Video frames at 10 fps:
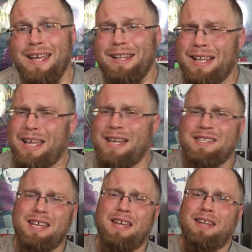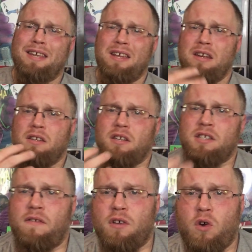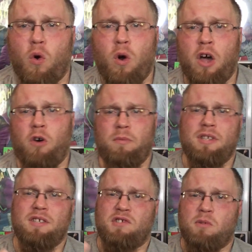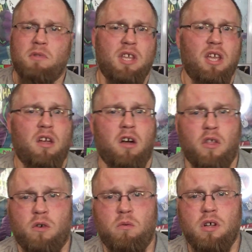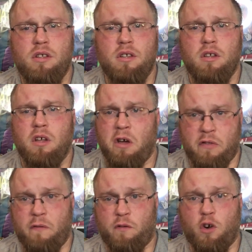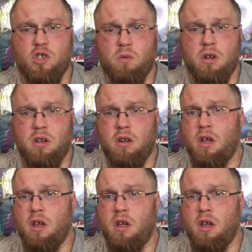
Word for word: like I said, doesn't have the core elements of some of the other one, uh, of the first one,